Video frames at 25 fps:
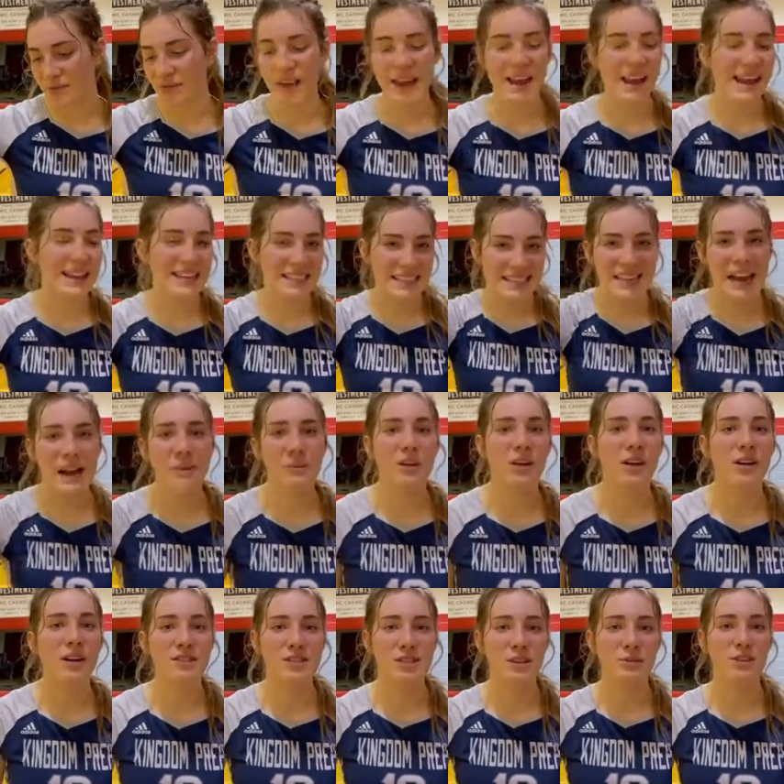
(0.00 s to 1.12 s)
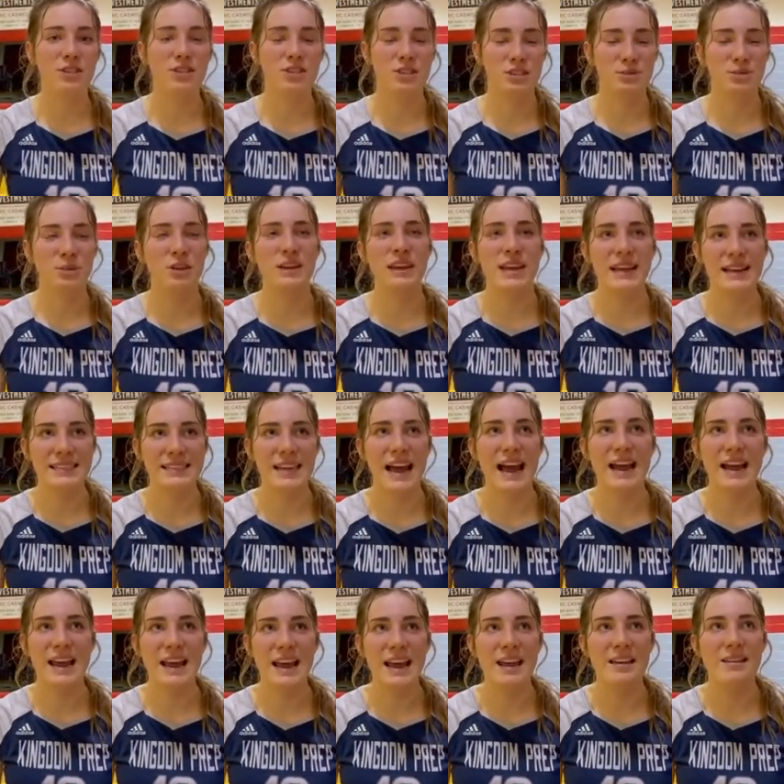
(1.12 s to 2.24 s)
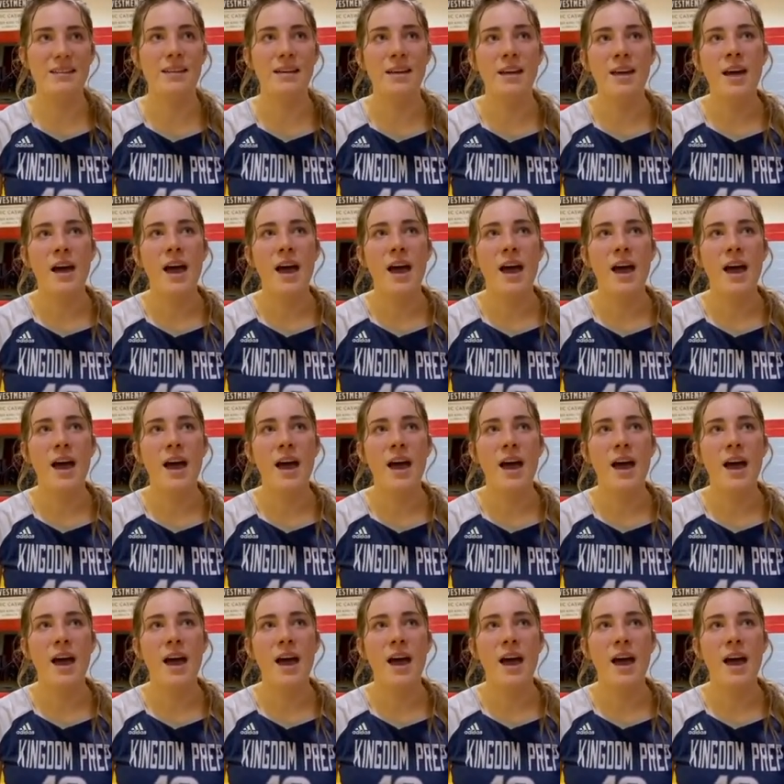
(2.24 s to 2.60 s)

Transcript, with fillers: like a step closer was just really exciting and